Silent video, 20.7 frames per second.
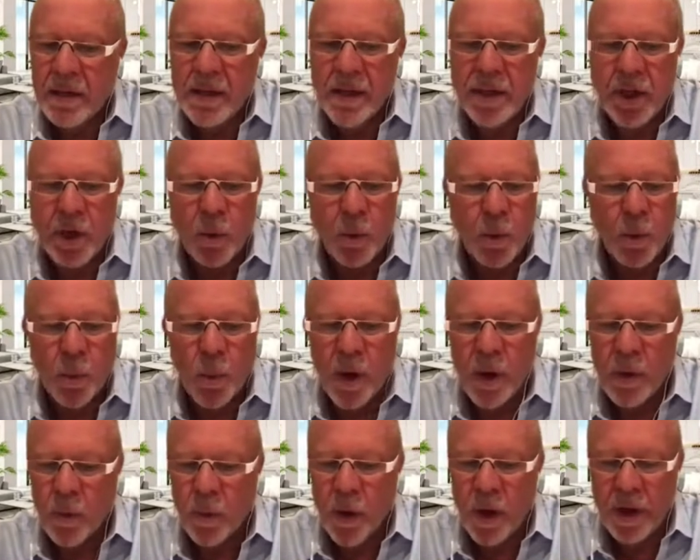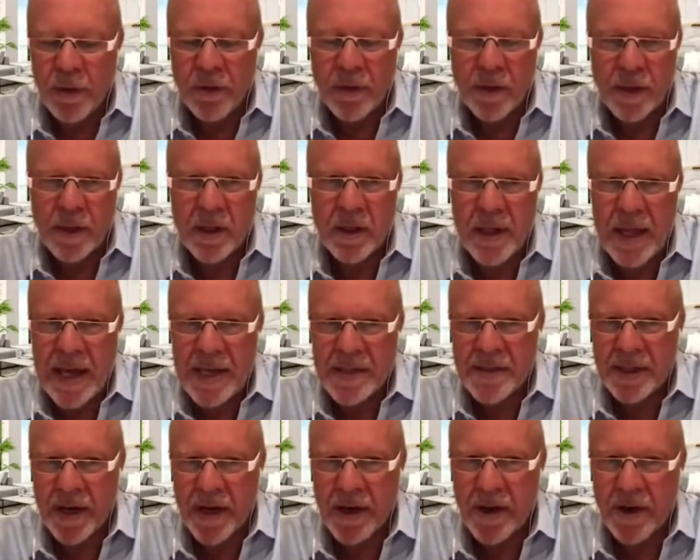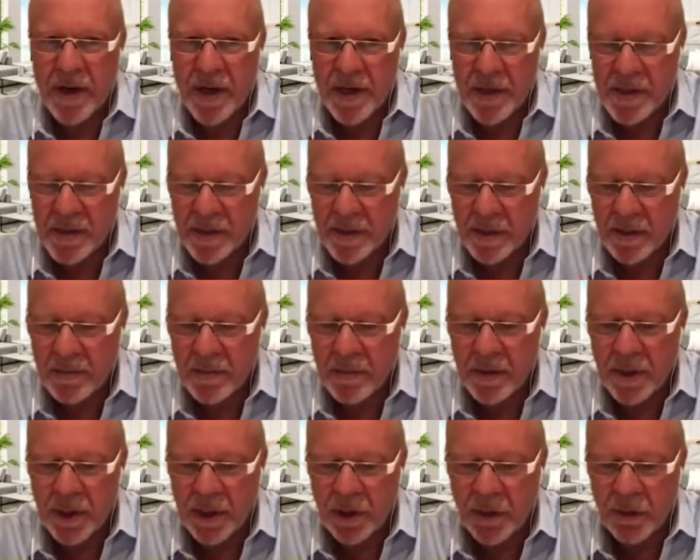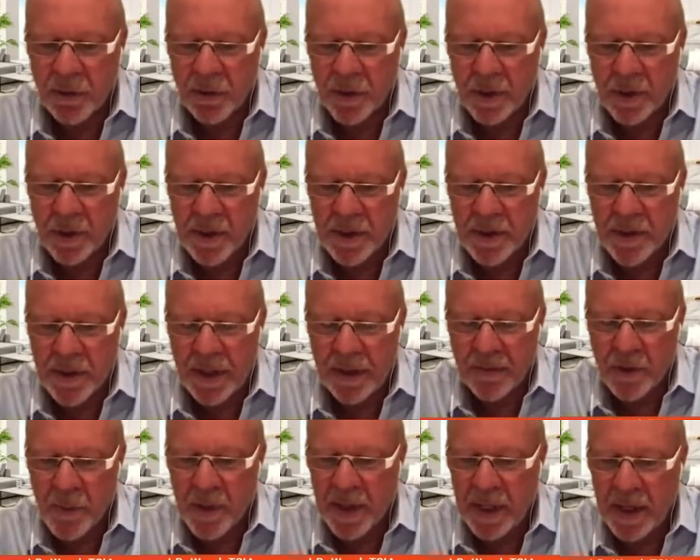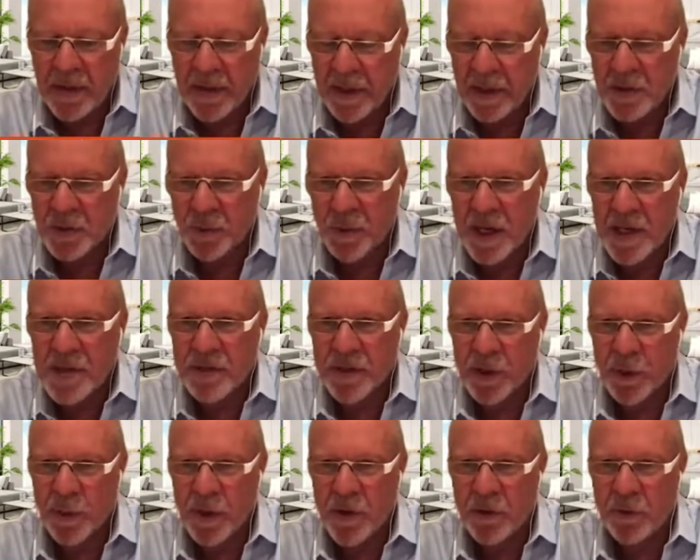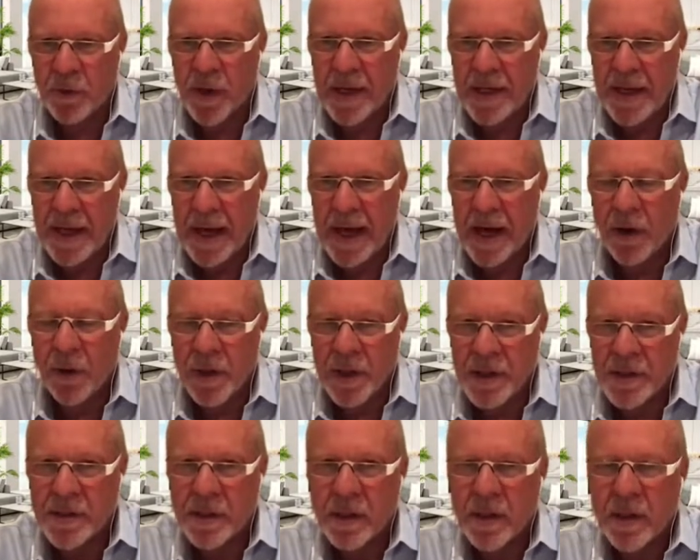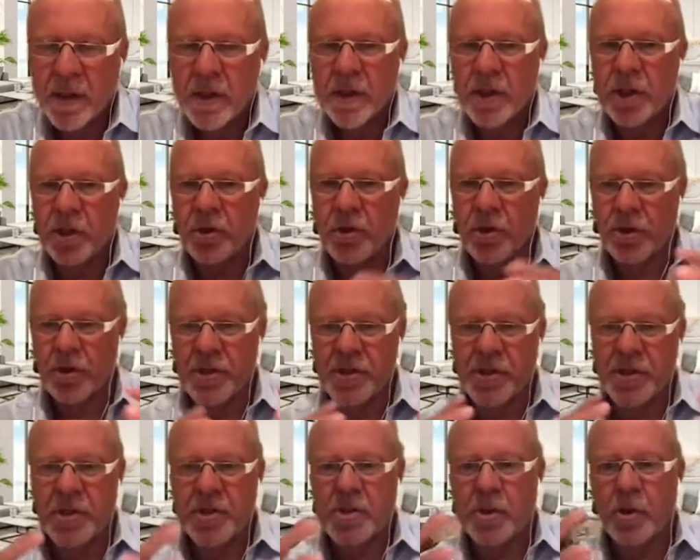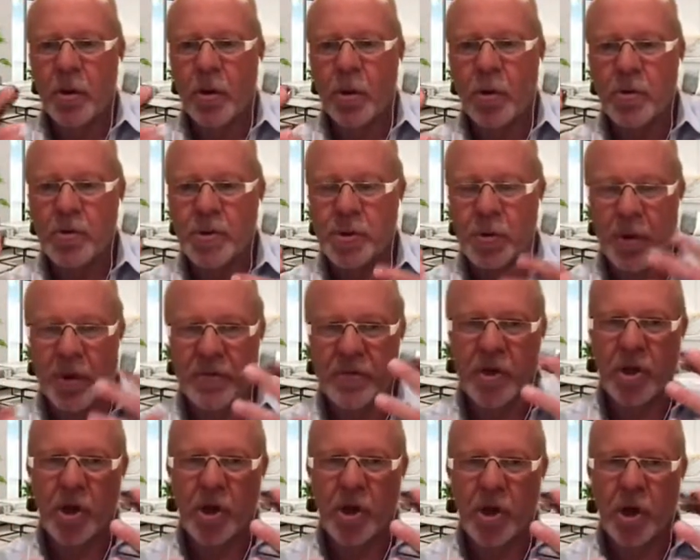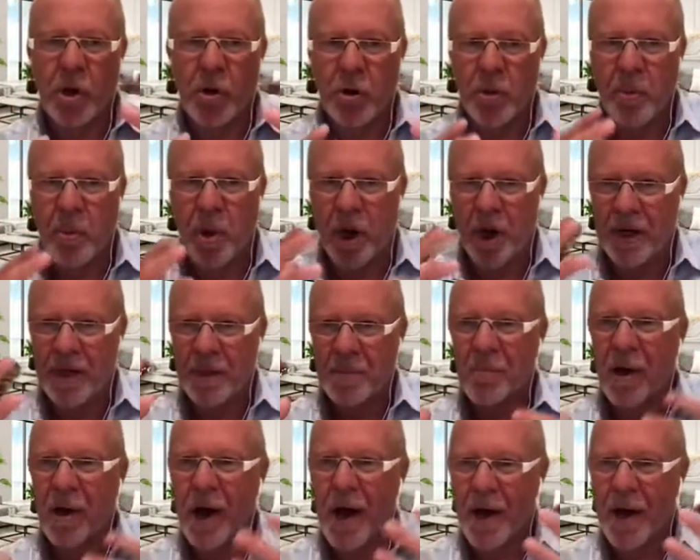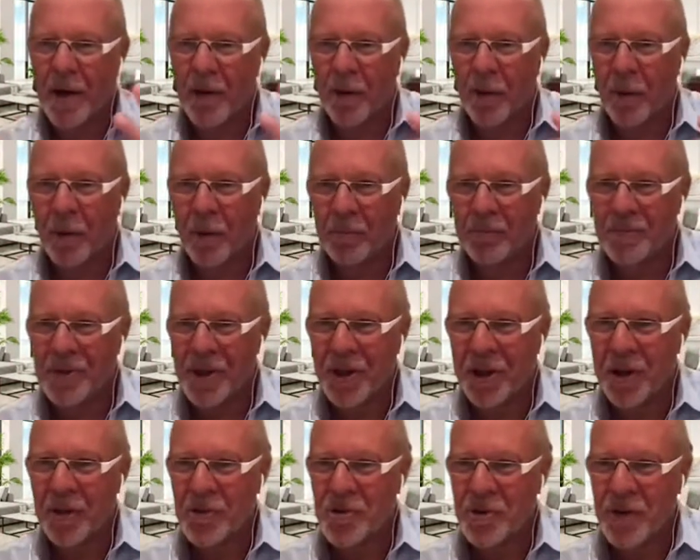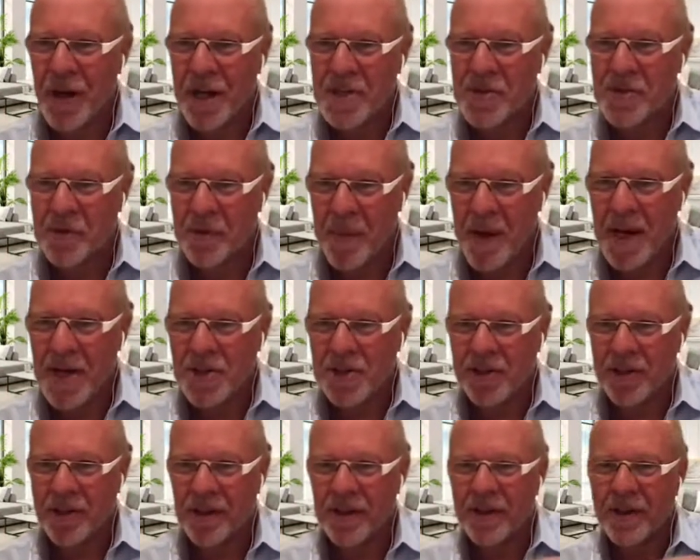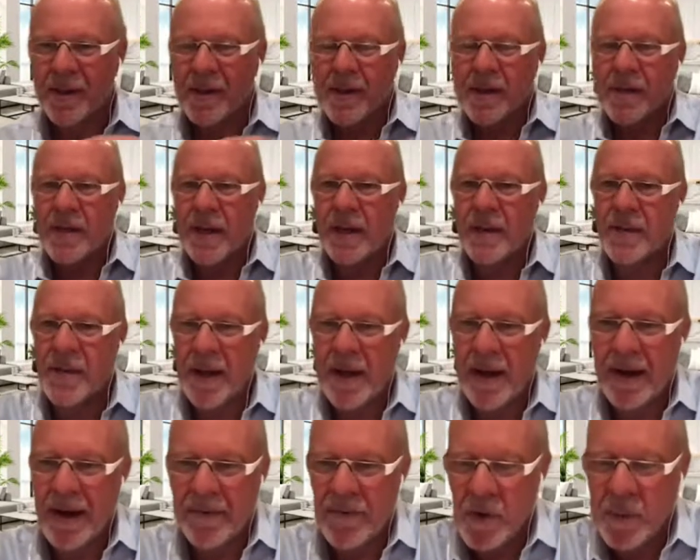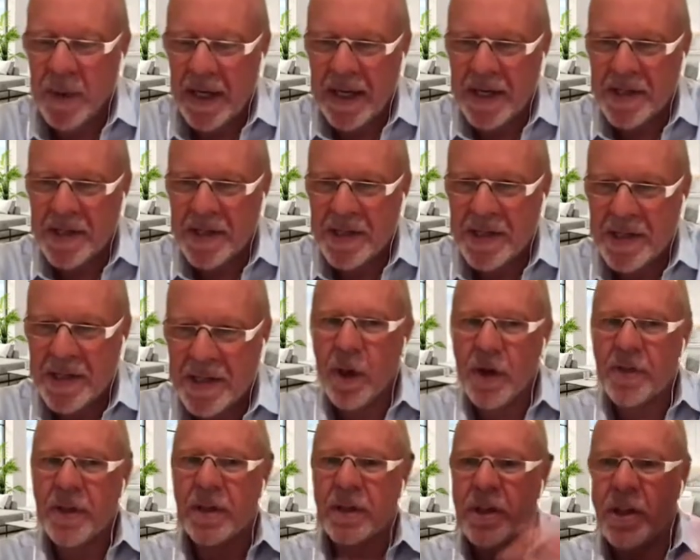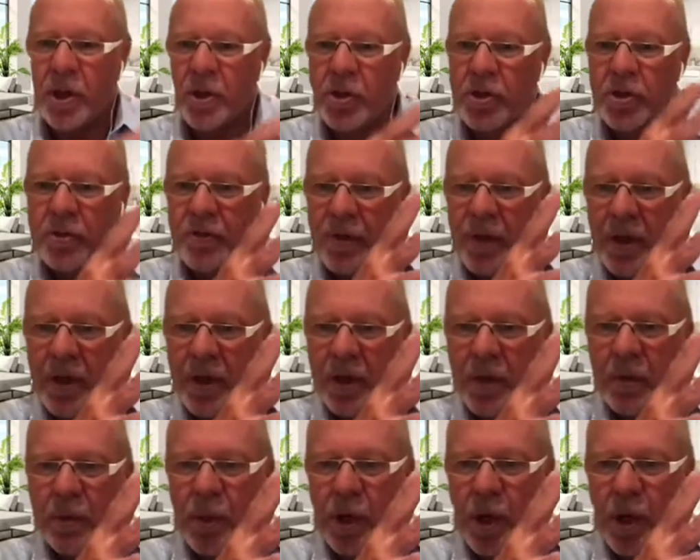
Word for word: and you know, one one of the classic areas that you know it, it, that everybody I think is wrestling with right now is you know there is this whole sort of go-to-market model you know transformation that that everybody has to deal with, and you know you've